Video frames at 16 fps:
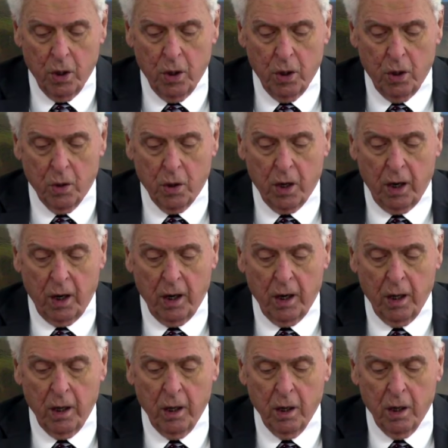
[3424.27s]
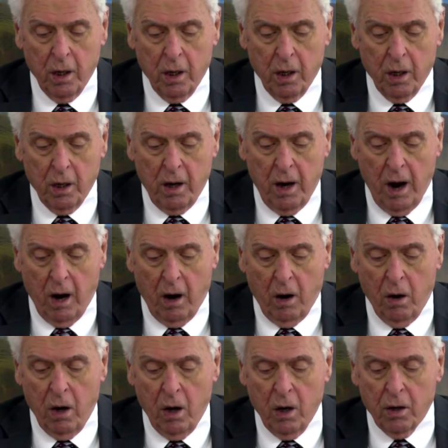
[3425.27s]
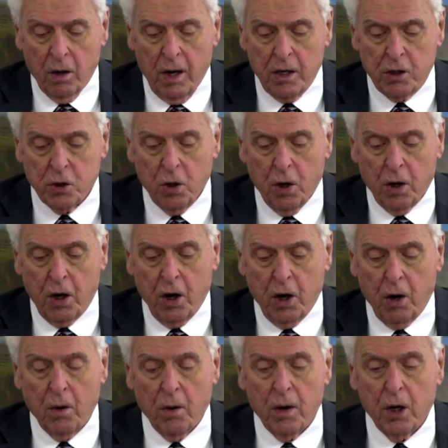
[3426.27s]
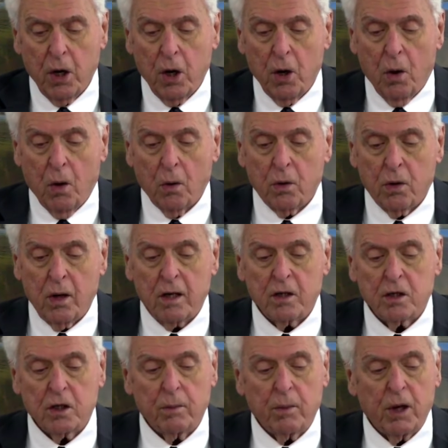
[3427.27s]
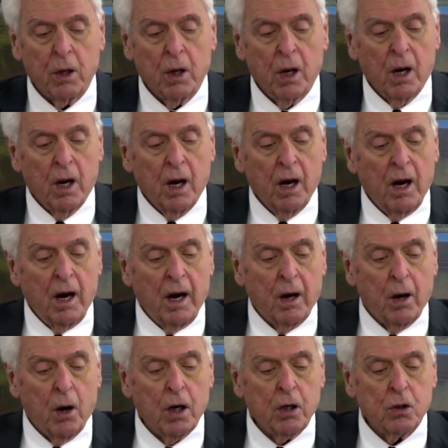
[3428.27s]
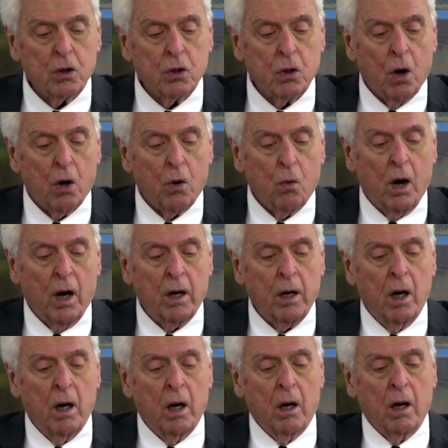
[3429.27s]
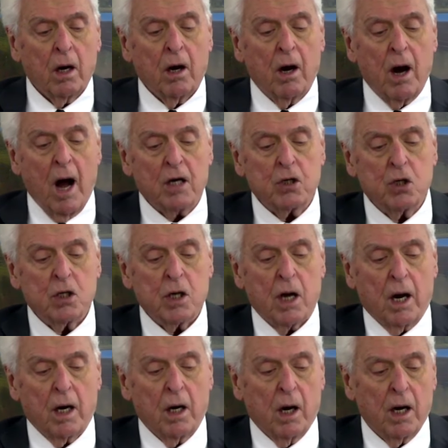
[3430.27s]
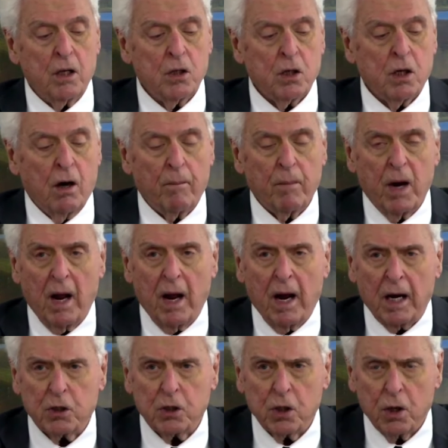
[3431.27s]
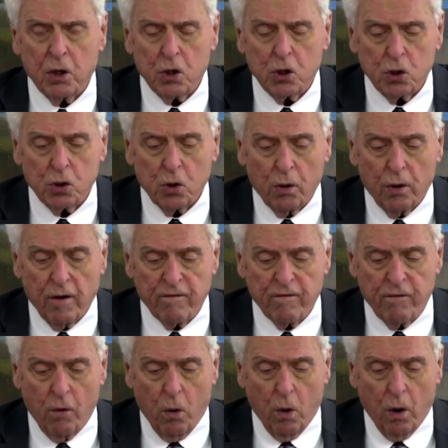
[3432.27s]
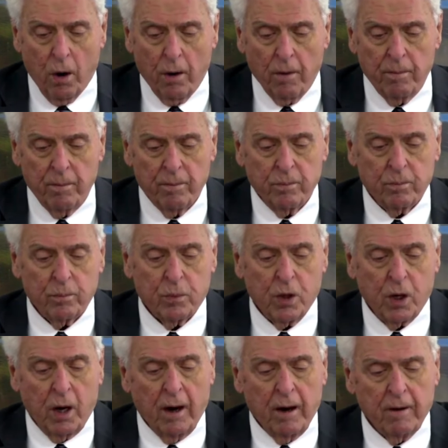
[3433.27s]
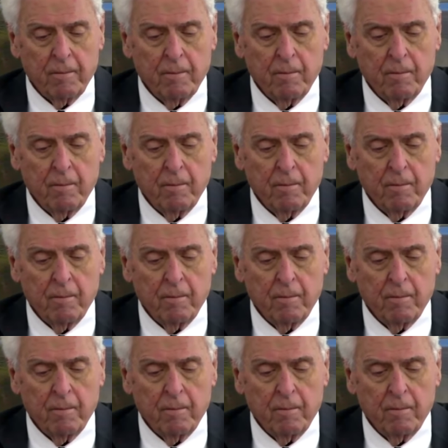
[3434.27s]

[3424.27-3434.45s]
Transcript: Okay? Now, let's look here in the Old Testament, and let's look what God said. Let's come to Exodus thirty-four. Okay?